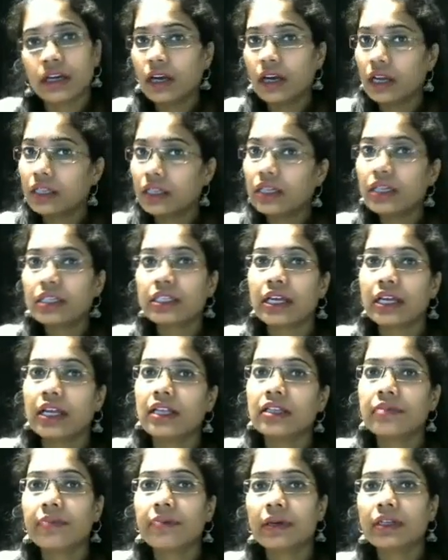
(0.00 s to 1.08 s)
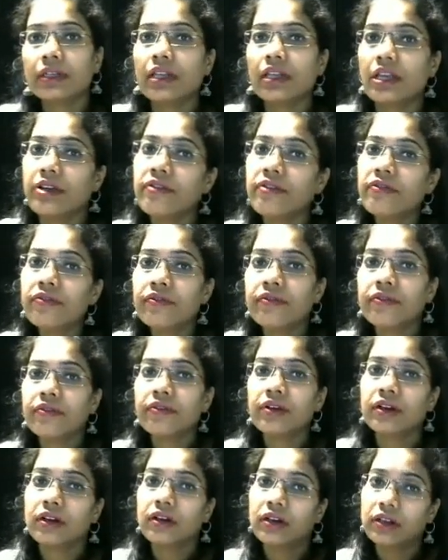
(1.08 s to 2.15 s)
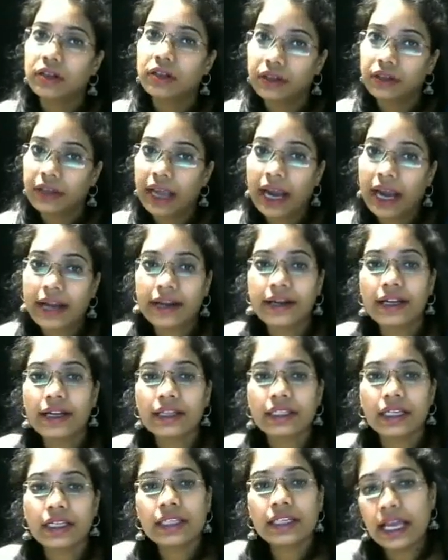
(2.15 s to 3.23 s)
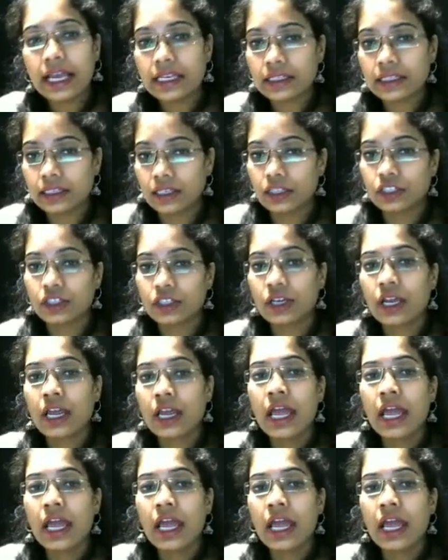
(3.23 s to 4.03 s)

other cells, but leave candida cells as such.